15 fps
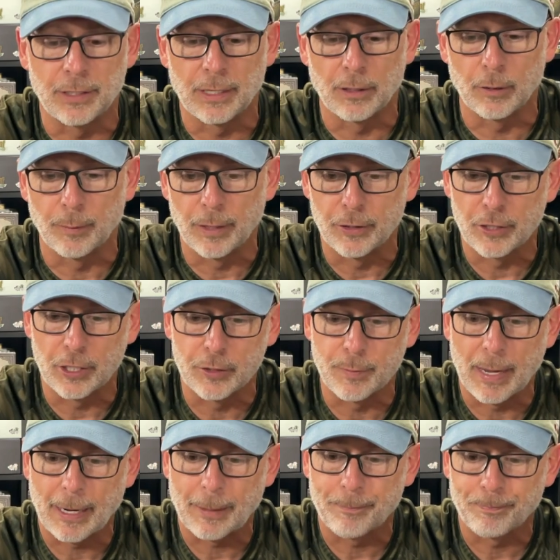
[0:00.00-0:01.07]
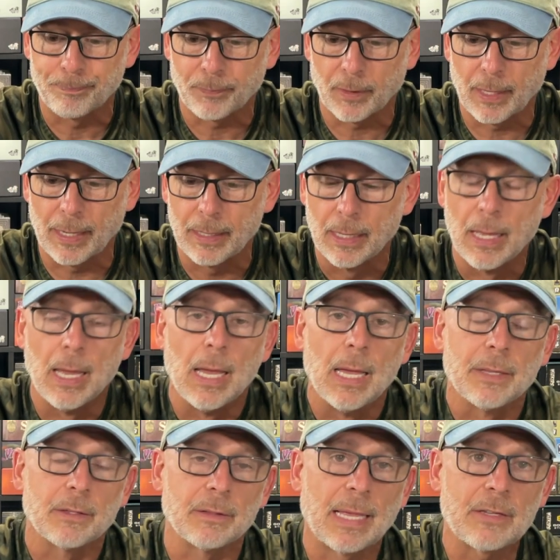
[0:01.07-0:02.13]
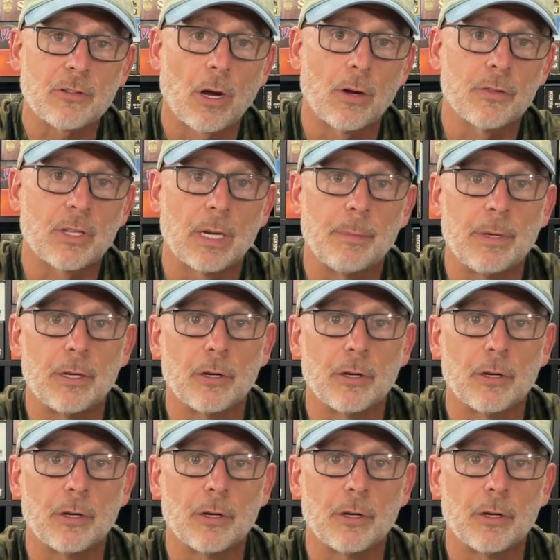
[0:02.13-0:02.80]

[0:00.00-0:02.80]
you get a little bit of change back. Okay. The last card is going to be